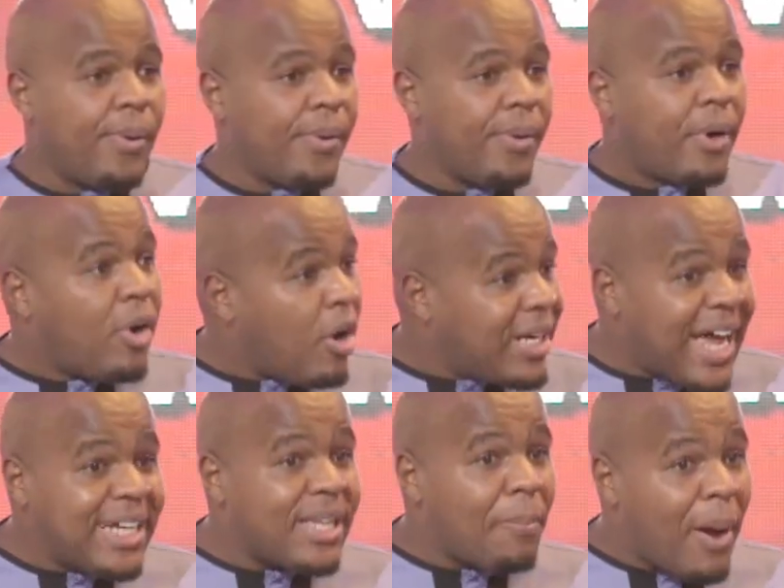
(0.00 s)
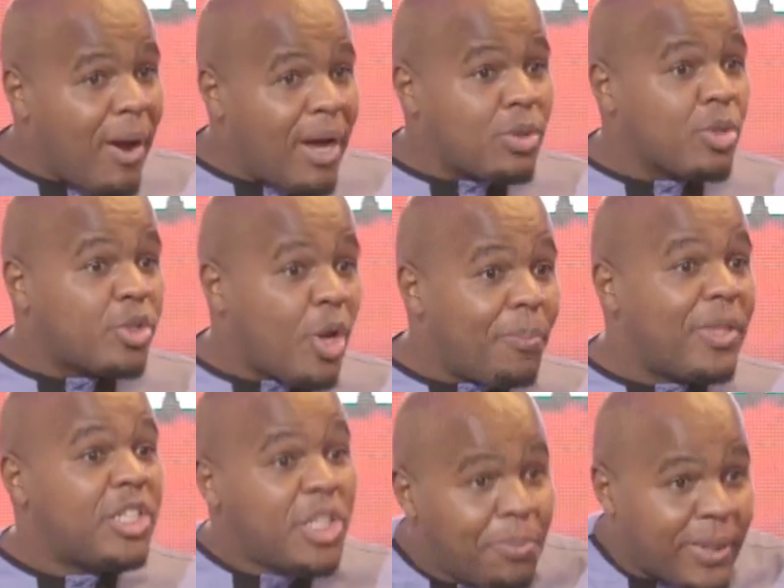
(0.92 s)
God had the power to stop the
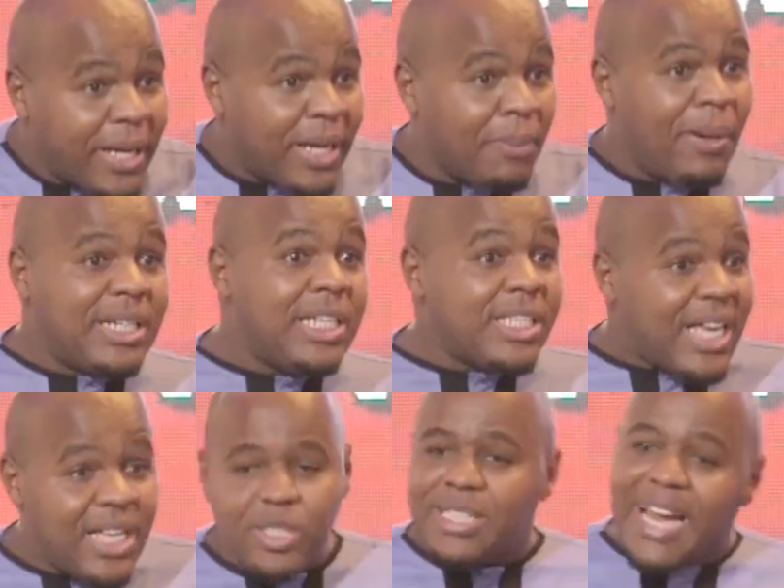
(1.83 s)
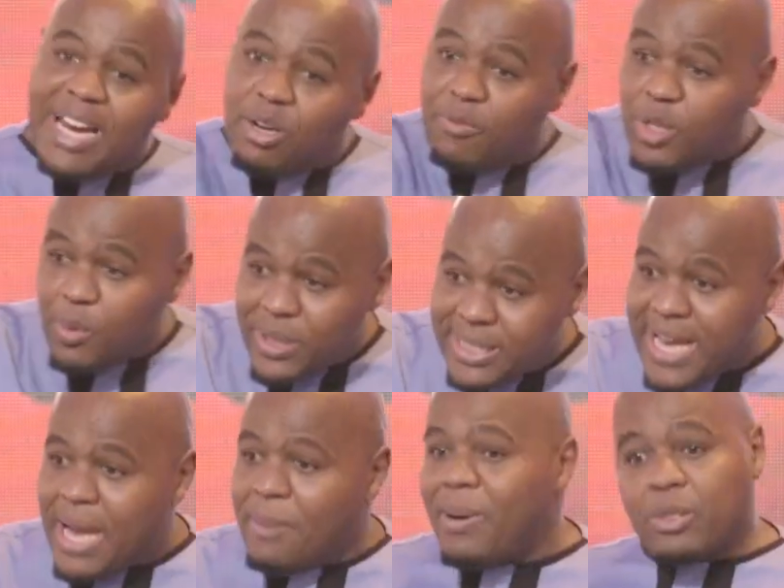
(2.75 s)
shipwreck. But he says, none of you will
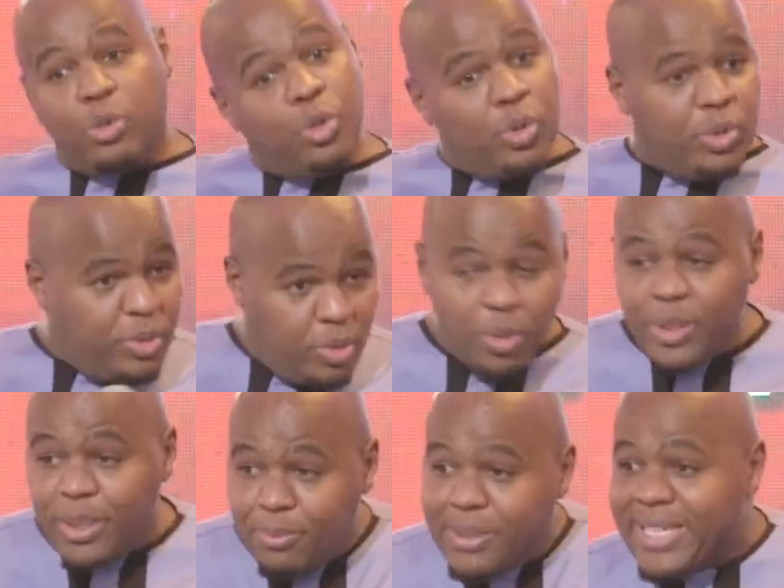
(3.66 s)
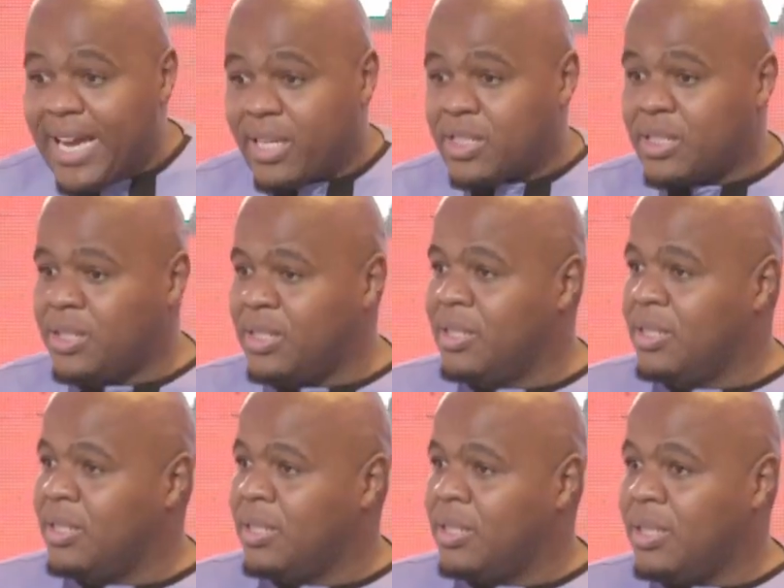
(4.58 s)
die, but you will be wrecked.
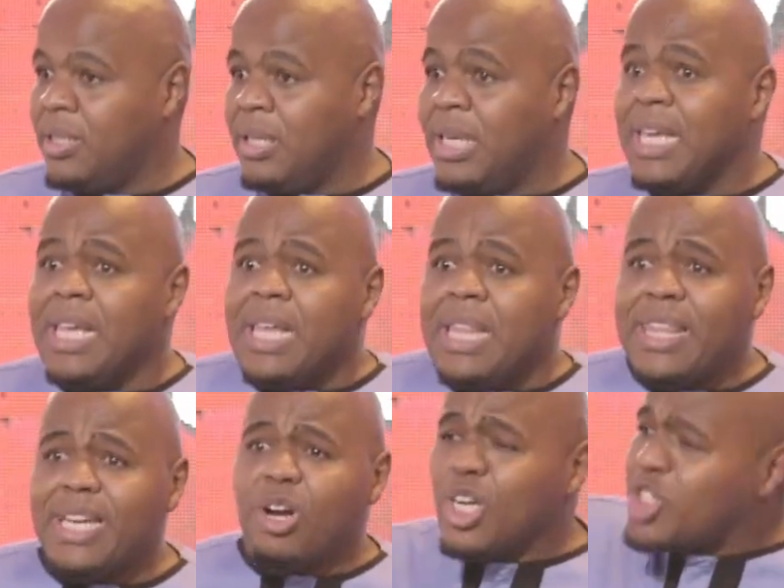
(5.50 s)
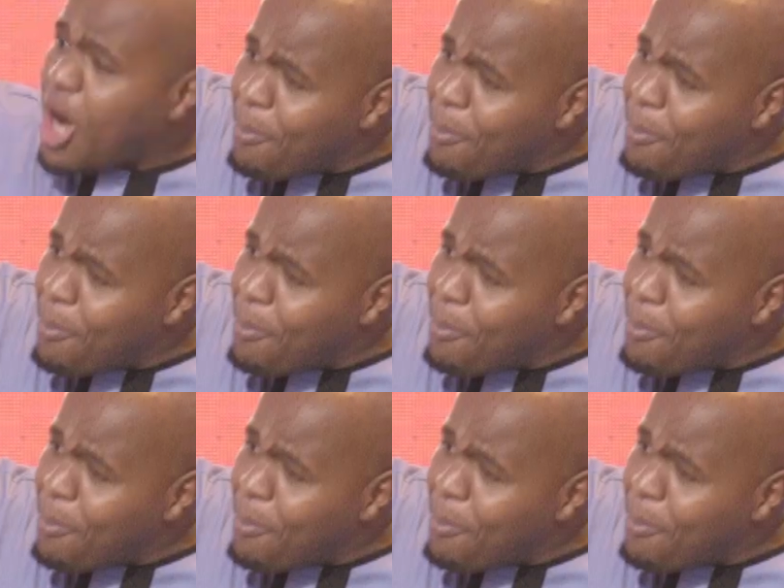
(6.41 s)
Then on top